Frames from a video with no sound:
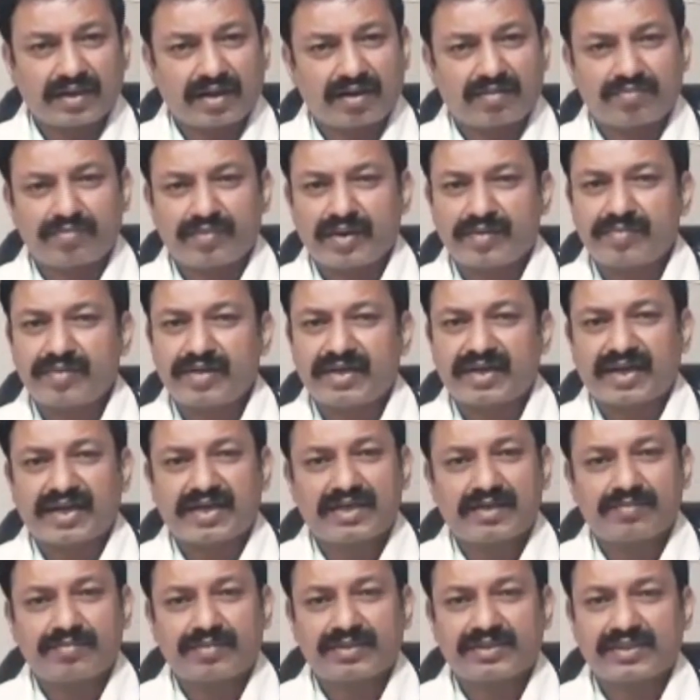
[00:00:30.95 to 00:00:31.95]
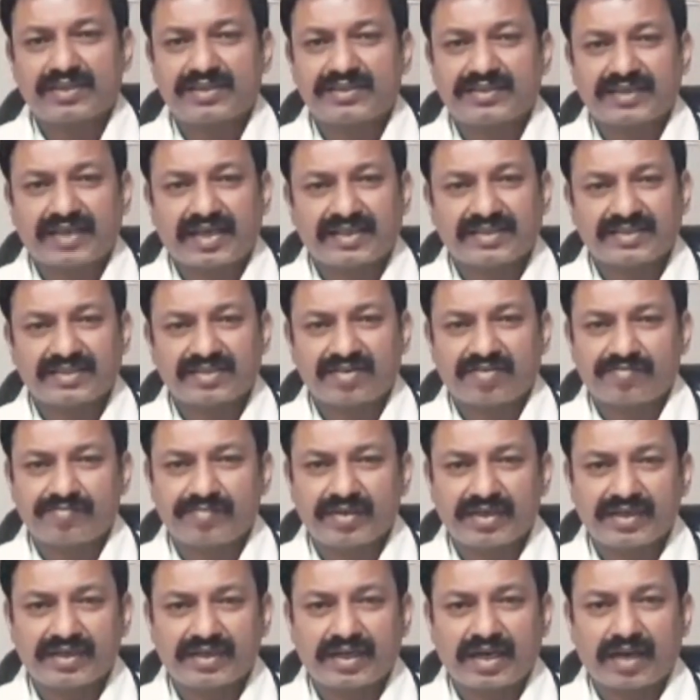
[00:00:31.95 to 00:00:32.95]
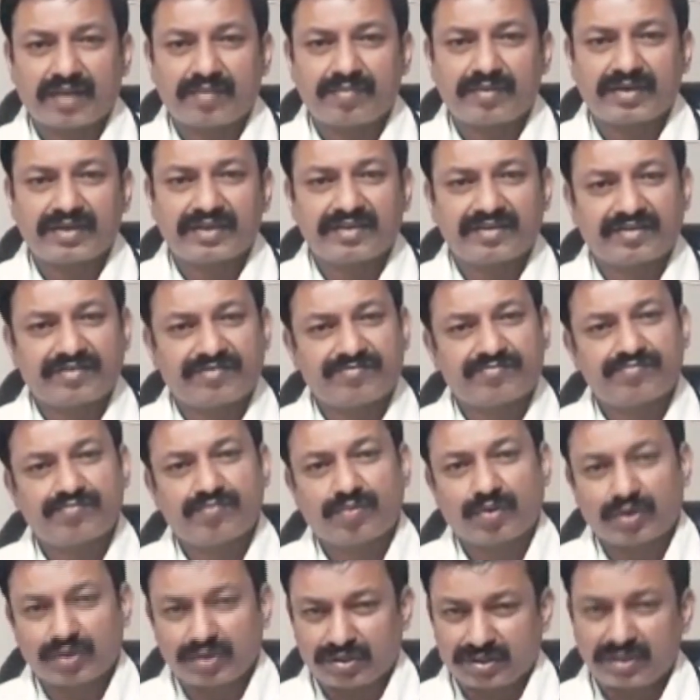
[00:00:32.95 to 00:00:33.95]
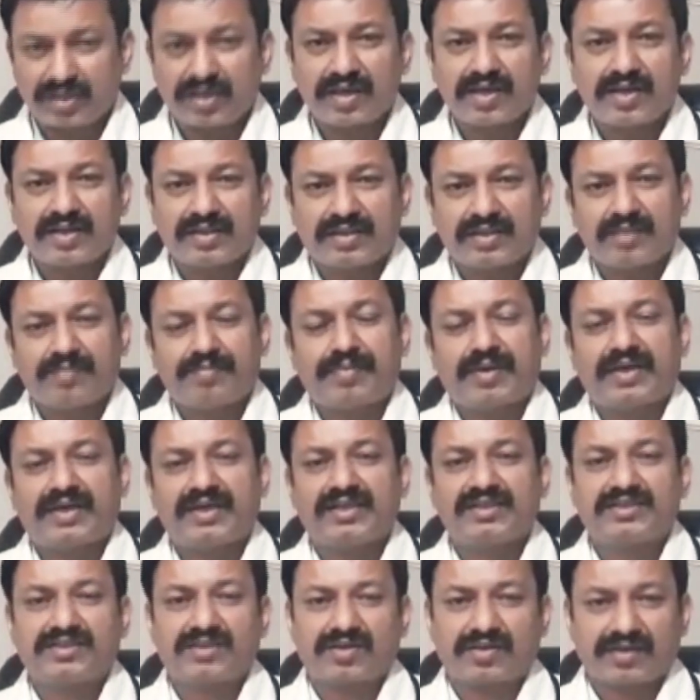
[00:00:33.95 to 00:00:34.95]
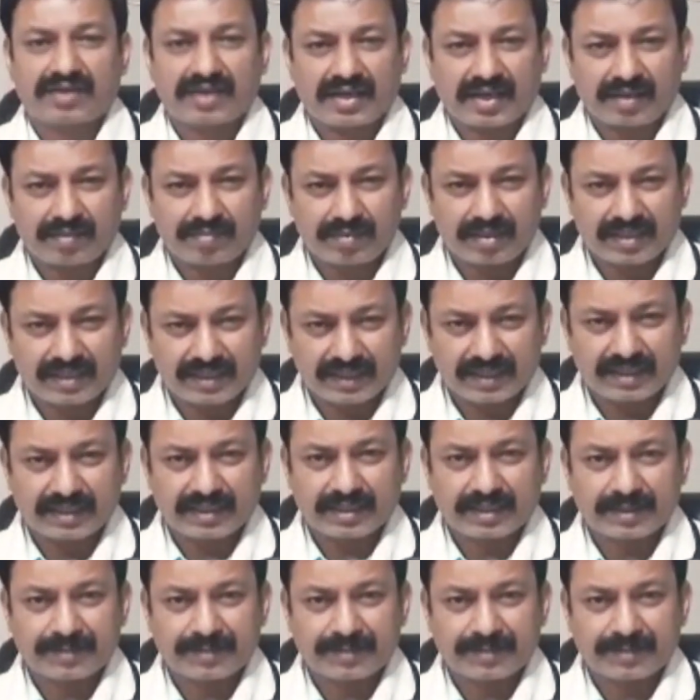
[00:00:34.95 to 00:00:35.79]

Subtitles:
and maybe 90% chances of being diabetic if both the parents are diabetic.